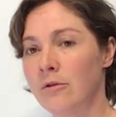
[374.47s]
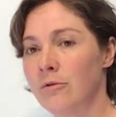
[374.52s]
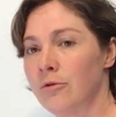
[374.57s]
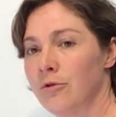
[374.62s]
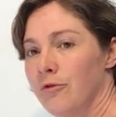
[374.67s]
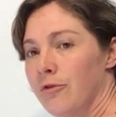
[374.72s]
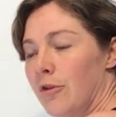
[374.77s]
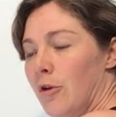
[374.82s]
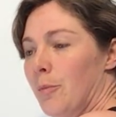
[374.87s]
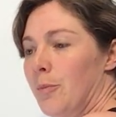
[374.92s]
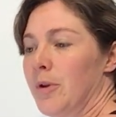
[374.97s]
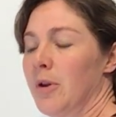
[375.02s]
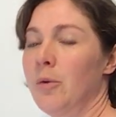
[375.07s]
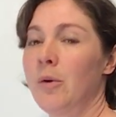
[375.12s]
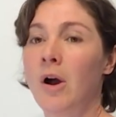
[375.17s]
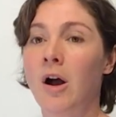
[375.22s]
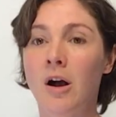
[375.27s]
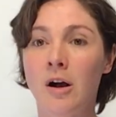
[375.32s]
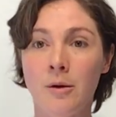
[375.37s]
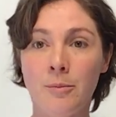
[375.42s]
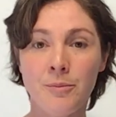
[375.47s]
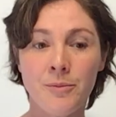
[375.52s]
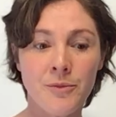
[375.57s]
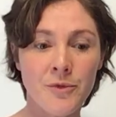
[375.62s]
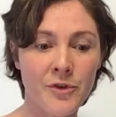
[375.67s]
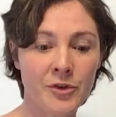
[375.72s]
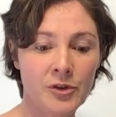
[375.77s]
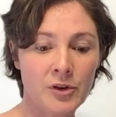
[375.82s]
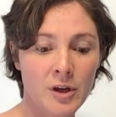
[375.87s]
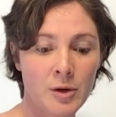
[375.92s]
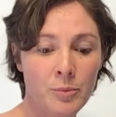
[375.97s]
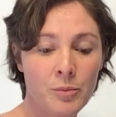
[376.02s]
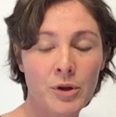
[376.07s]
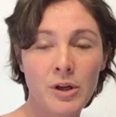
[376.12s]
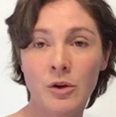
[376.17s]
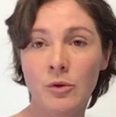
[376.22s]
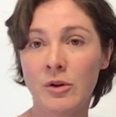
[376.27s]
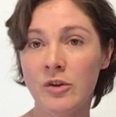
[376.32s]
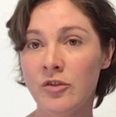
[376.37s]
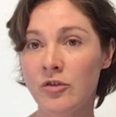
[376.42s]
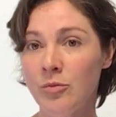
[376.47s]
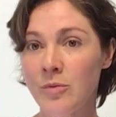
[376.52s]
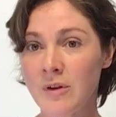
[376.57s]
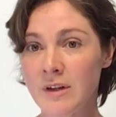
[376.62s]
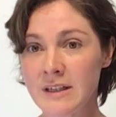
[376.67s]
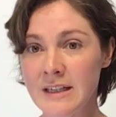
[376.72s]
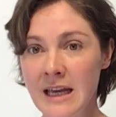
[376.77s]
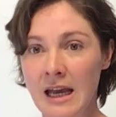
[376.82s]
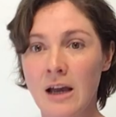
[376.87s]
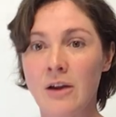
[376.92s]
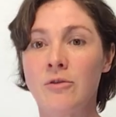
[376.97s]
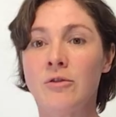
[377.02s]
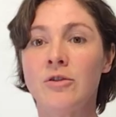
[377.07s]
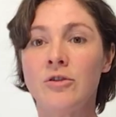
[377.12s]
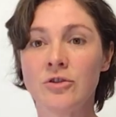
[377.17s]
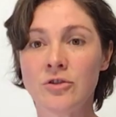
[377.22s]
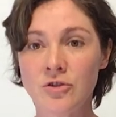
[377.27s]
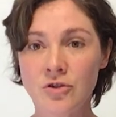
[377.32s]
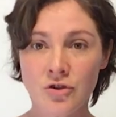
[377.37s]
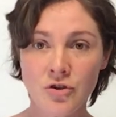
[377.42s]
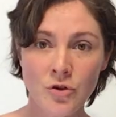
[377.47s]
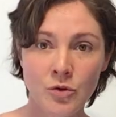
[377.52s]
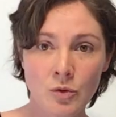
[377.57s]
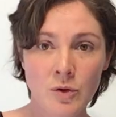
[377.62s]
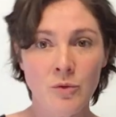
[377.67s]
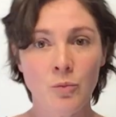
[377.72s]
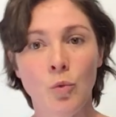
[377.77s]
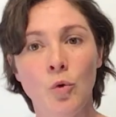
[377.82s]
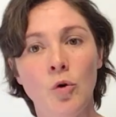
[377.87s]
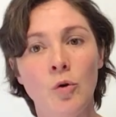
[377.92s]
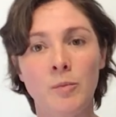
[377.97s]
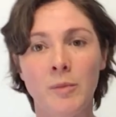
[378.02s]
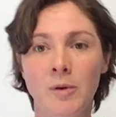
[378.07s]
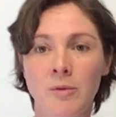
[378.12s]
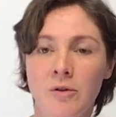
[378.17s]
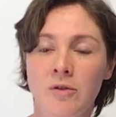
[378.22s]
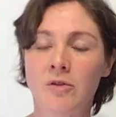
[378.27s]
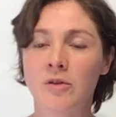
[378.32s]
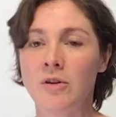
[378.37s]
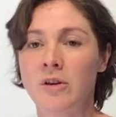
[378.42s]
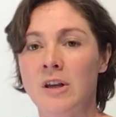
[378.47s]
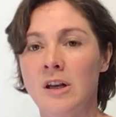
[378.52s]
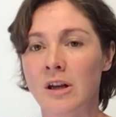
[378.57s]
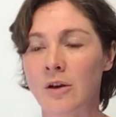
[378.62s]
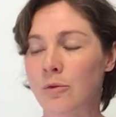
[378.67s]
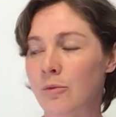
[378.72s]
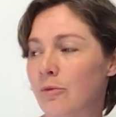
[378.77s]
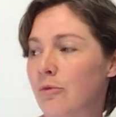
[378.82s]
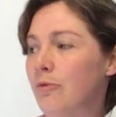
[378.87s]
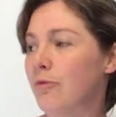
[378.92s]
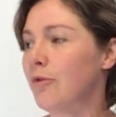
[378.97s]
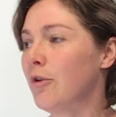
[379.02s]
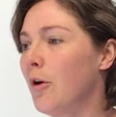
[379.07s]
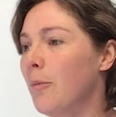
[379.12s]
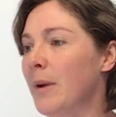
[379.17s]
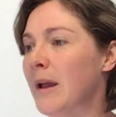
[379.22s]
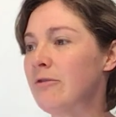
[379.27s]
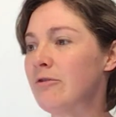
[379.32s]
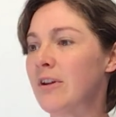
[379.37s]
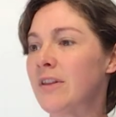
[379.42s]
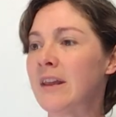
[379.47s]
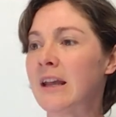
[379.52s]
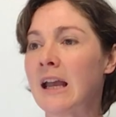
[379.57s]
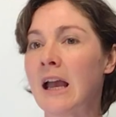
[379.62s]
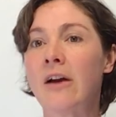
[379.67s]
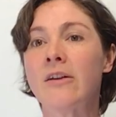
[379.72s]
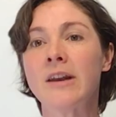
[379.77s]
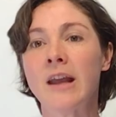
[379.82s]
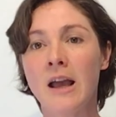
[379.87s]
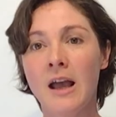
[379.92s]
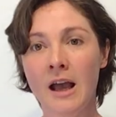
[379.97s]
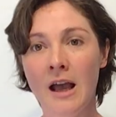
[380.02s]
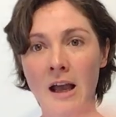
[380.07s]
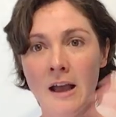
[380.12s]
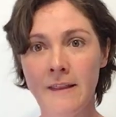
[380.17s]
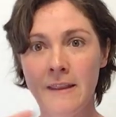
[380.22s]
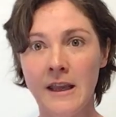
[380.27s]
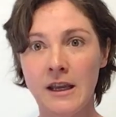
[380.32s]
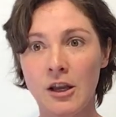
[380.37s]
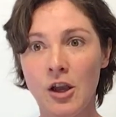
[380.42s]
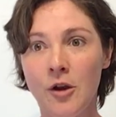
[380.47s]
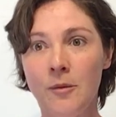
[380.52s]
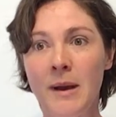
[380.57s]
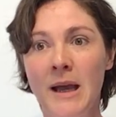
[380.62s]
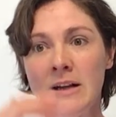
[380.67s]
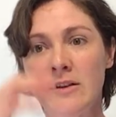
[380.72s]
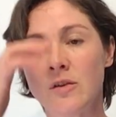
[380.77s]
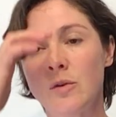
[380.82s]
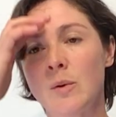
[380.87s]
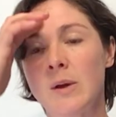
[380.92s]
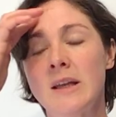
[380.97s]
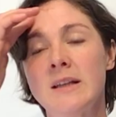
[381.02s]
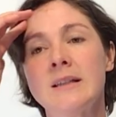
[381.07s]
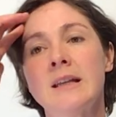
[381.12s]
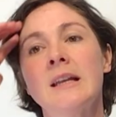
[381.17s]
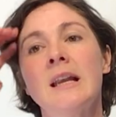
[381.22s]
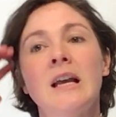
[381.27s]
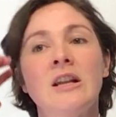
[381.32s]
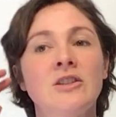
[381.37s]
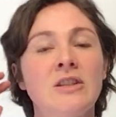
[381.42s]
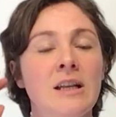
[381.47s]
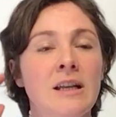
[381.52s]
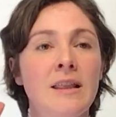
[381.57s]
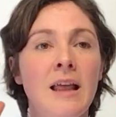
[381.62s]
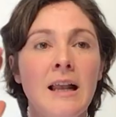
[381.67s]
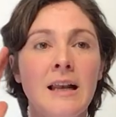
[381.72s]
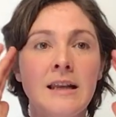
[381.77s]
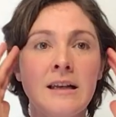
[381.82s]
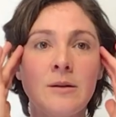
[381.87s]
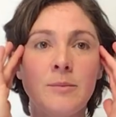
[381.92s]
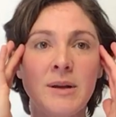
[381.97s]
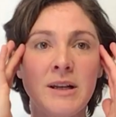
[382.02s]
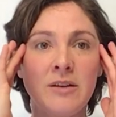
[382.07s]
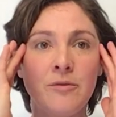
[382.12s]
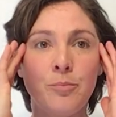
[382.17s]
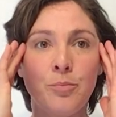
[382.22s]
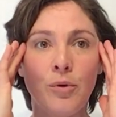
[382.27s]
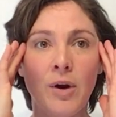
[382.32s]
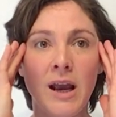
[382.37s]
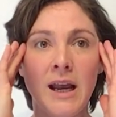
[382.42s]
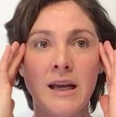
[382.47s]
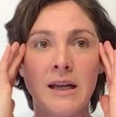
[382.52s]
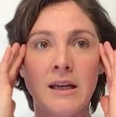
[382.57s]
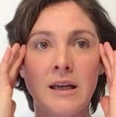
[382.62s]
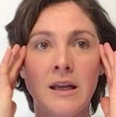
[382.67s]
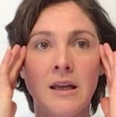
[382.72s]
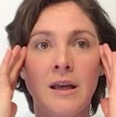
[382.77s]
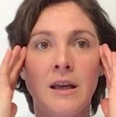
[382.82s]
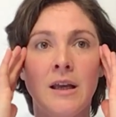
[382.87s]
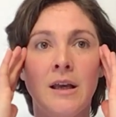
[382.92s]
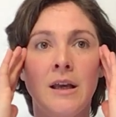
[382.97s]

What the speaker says: flop your arms, put your instrument down, do a warm, you know, flop everything out and then go back to it. And actually that little bit of brain